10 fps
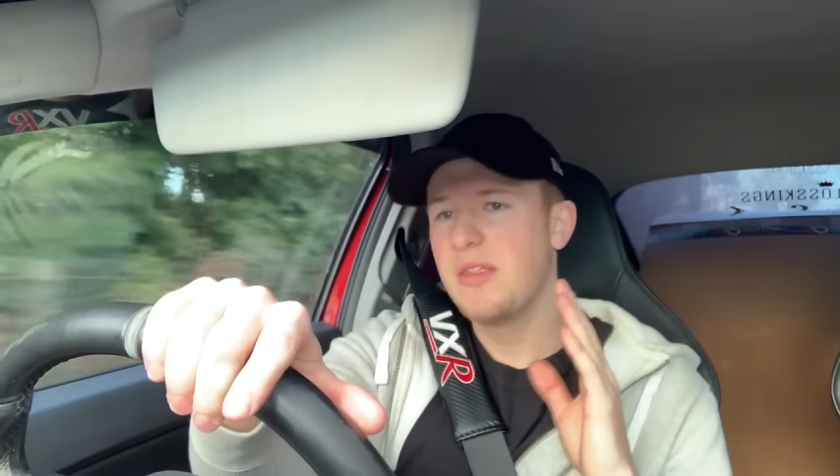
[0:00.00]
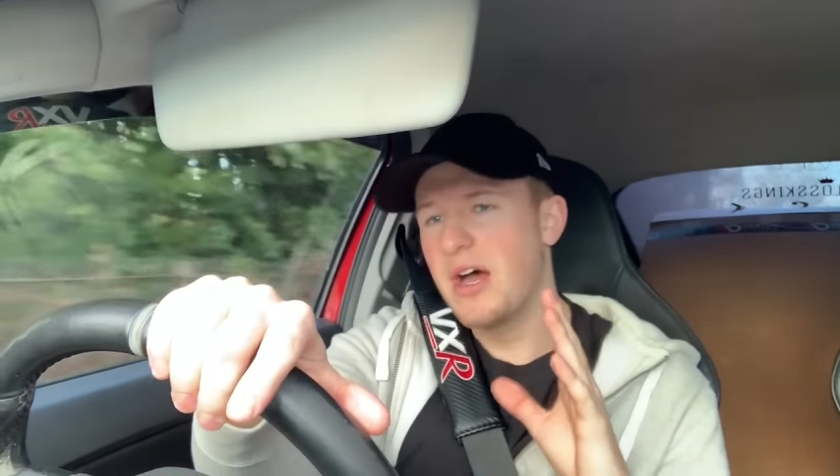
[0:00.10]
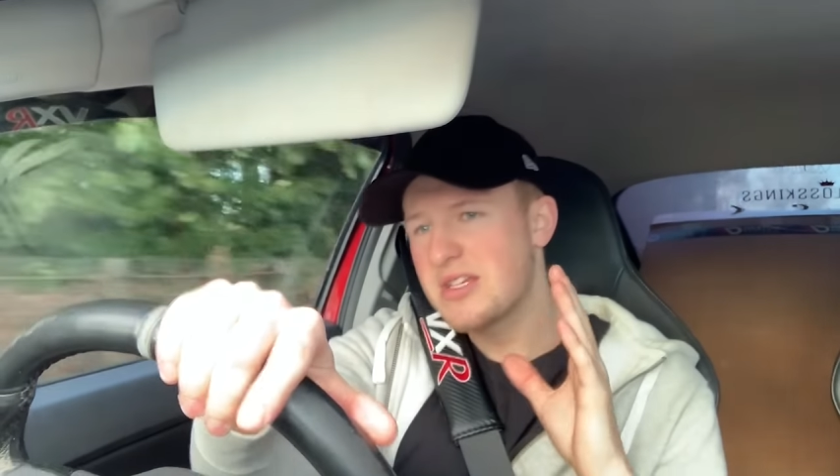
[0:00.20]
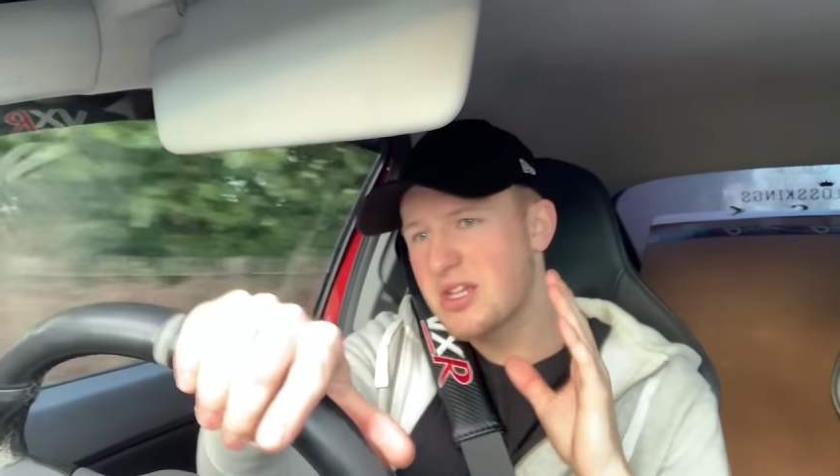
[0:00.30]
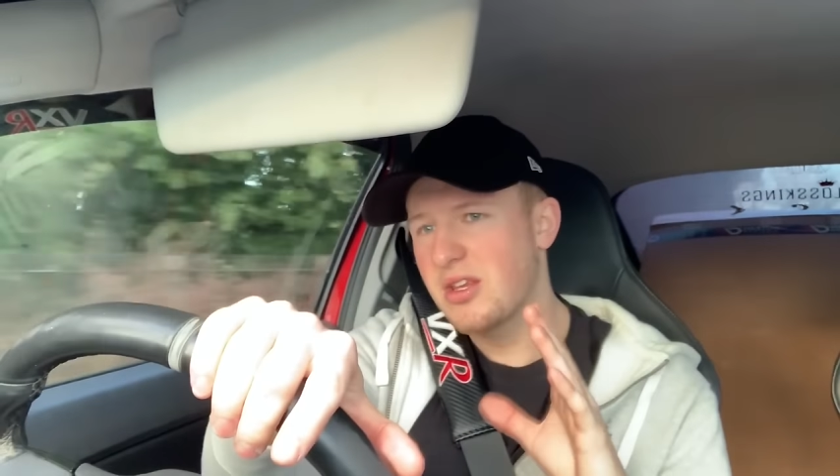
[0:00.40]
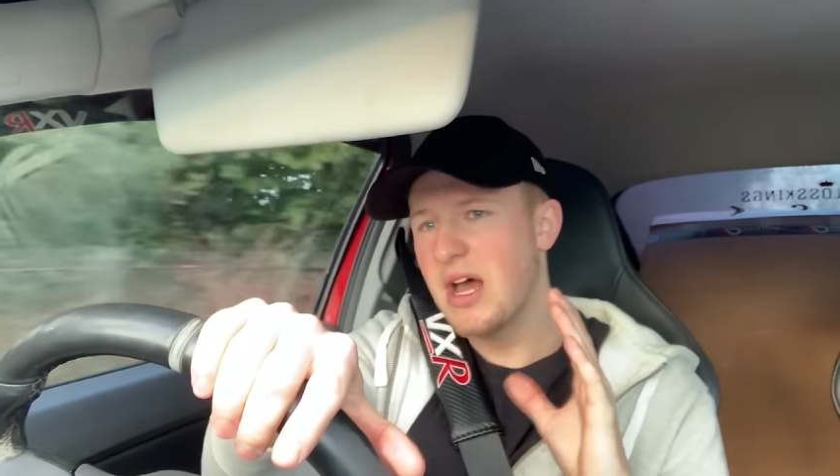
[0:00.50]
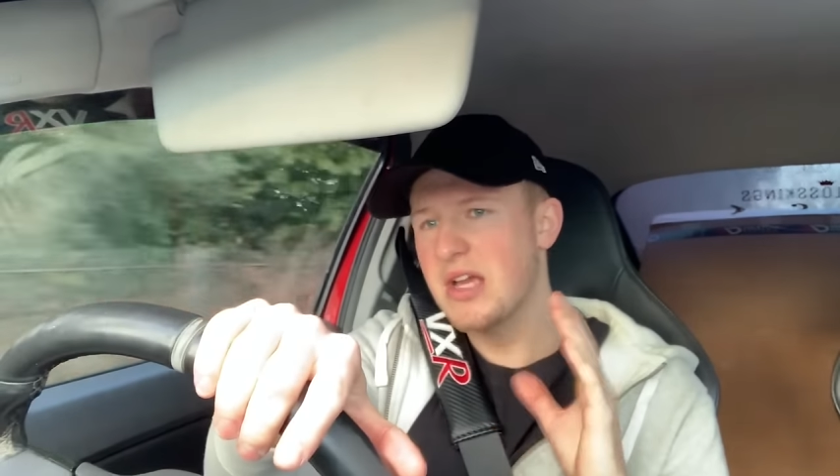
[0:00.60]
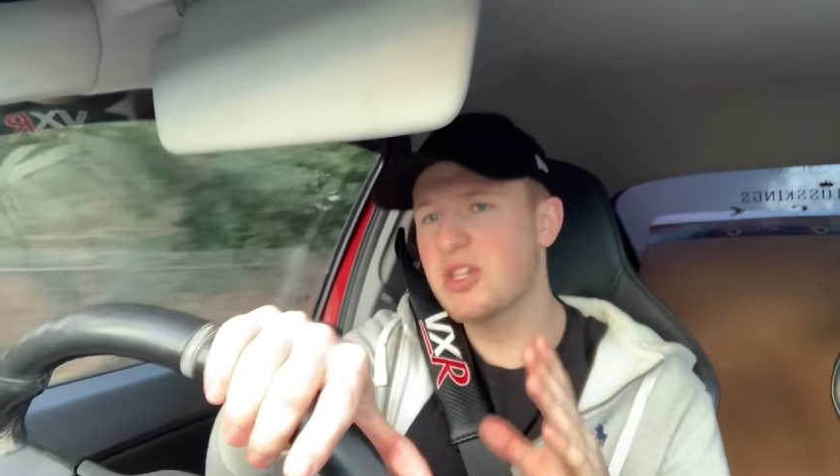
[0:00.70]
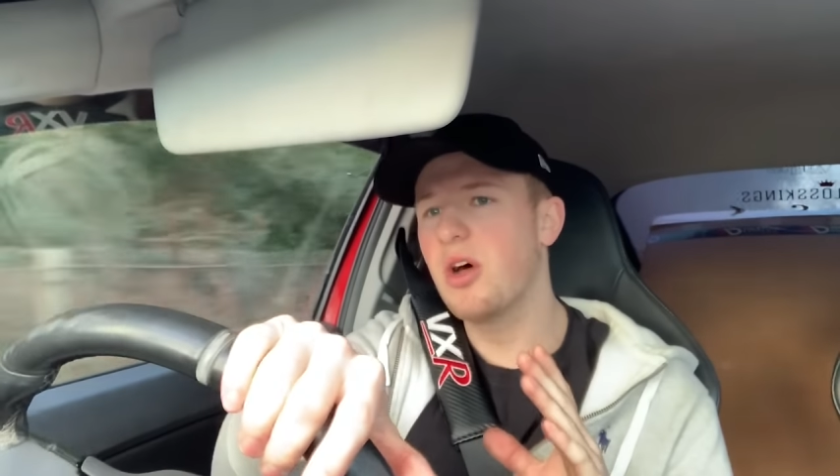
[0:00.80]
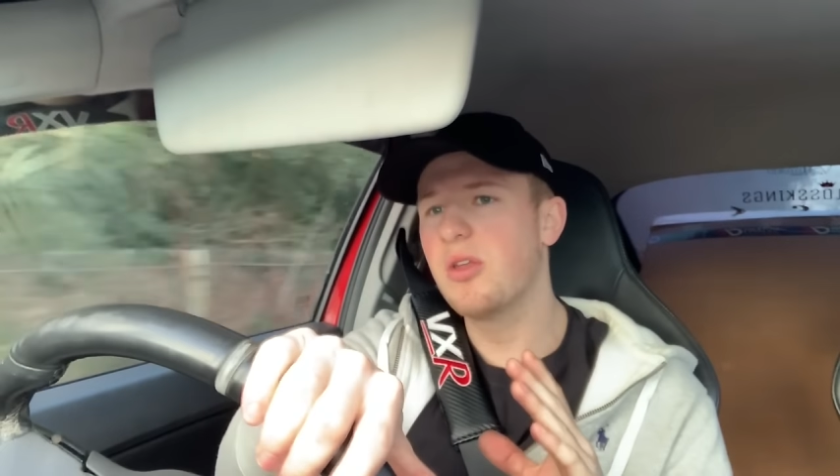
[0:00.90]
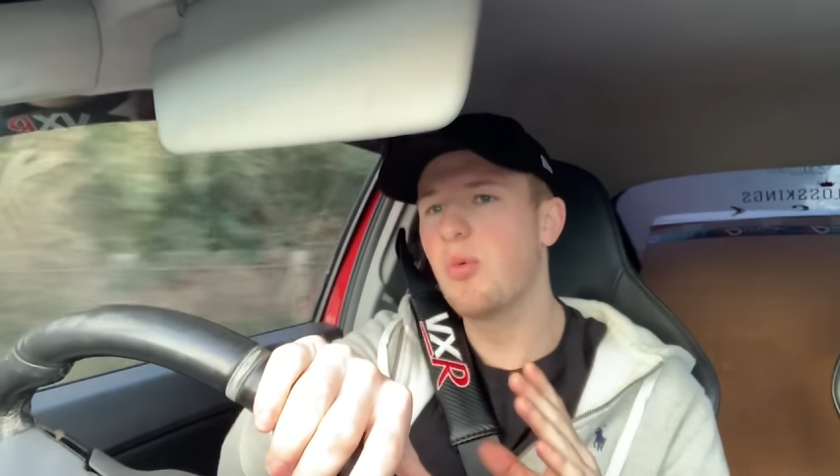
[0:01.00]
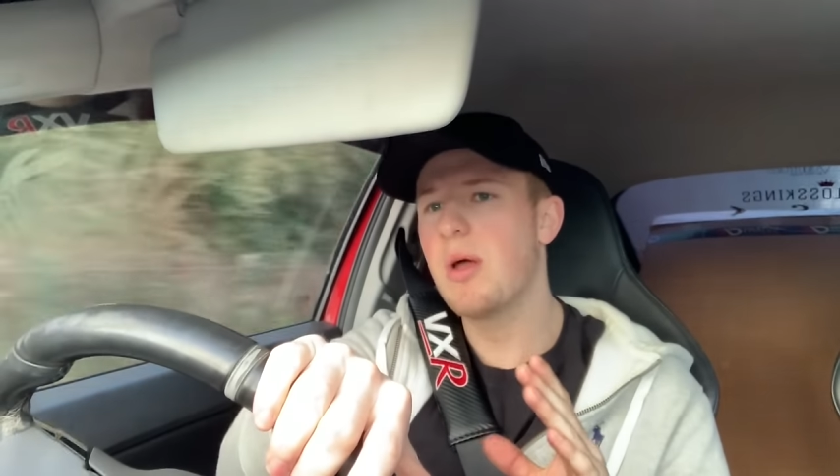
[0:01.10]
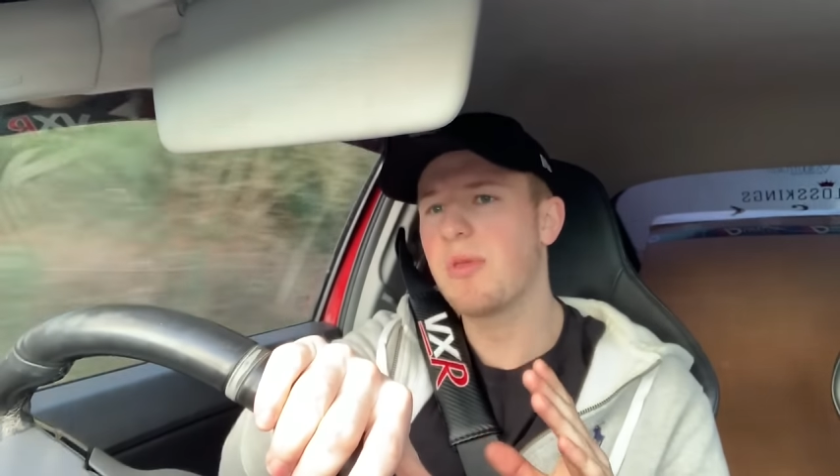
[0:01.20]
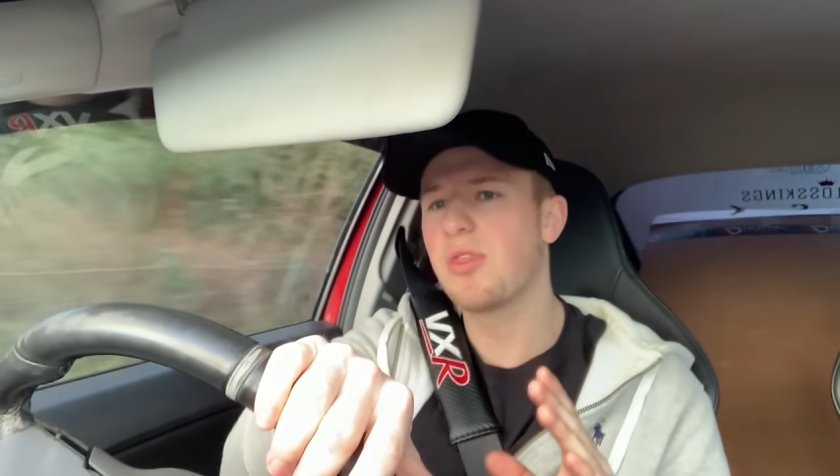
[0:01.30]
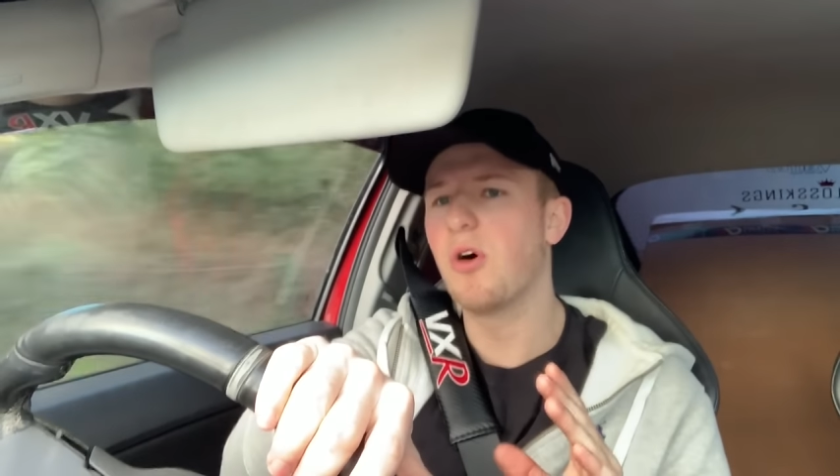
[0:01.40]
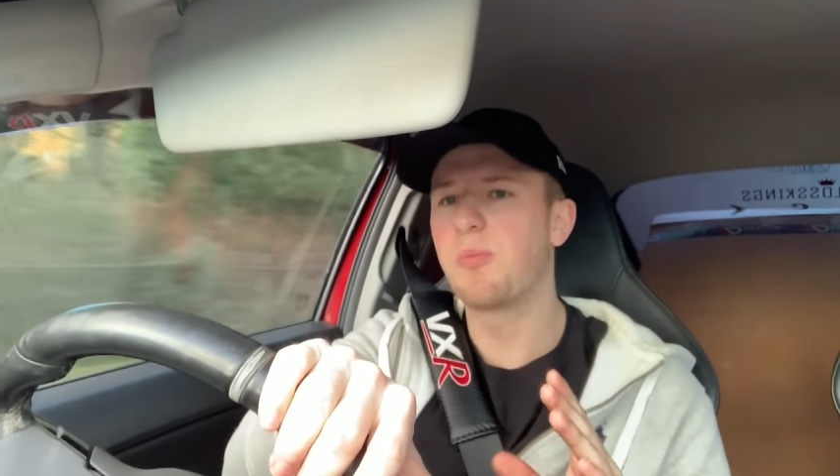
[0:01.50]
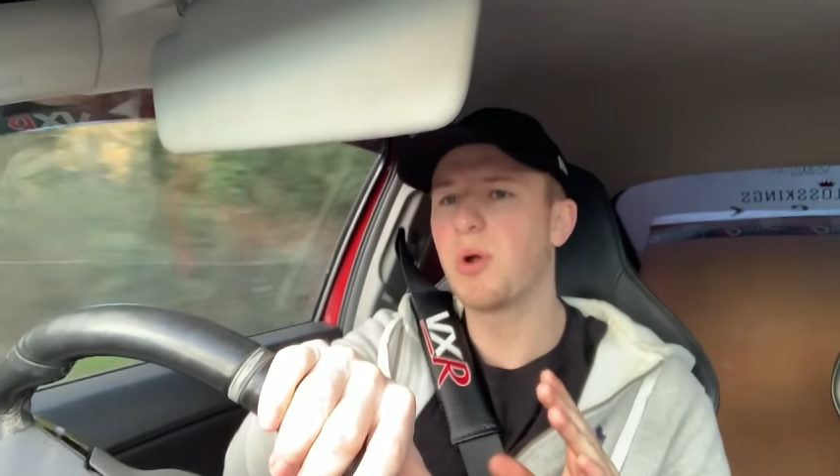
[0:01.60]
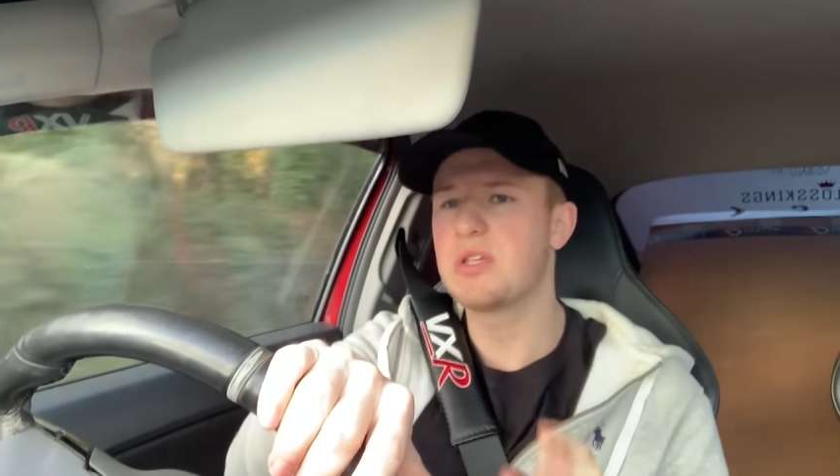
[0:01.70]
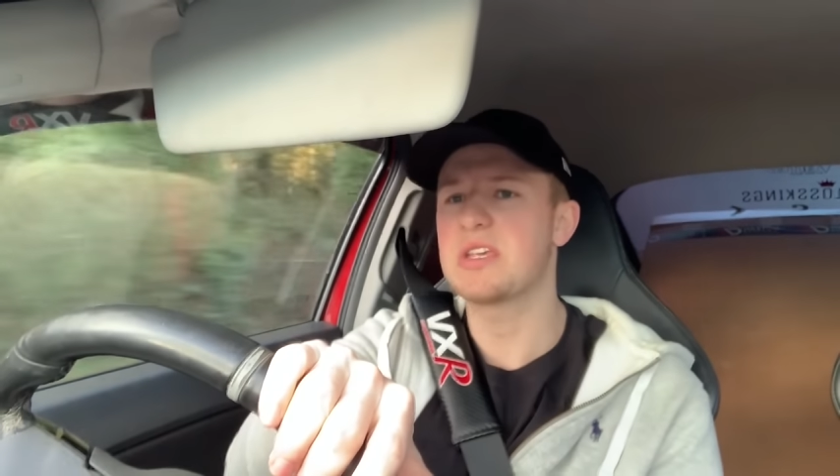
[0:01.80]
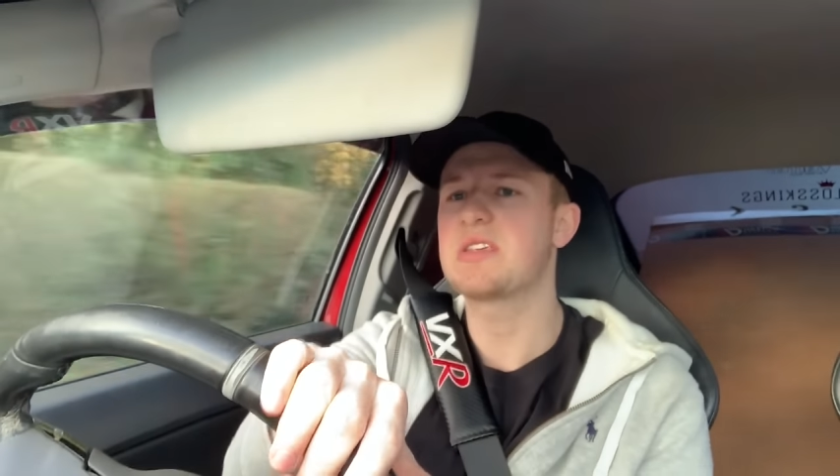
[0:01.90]
That's kind of where my thought
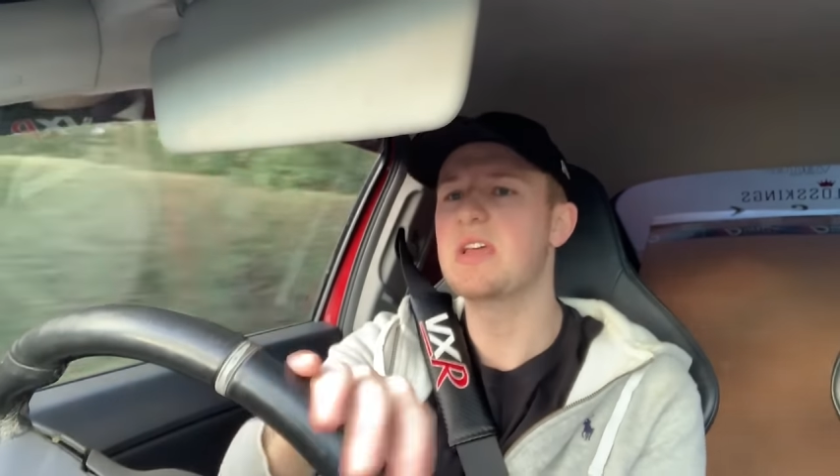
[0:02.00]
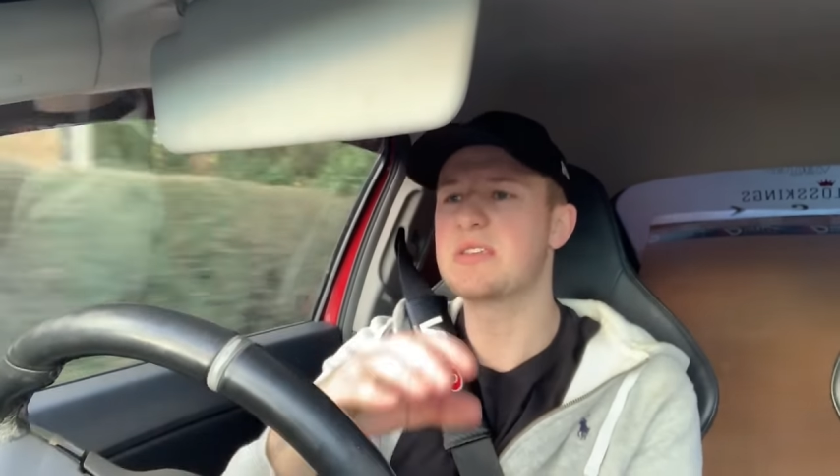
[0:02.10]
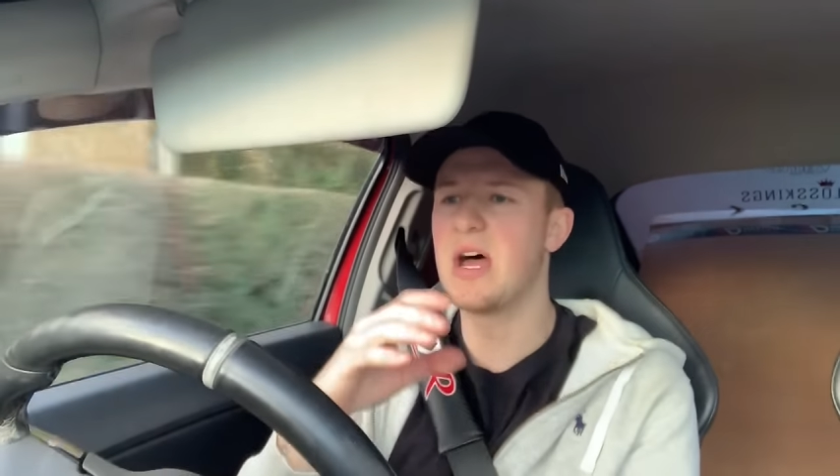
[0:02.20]
process is.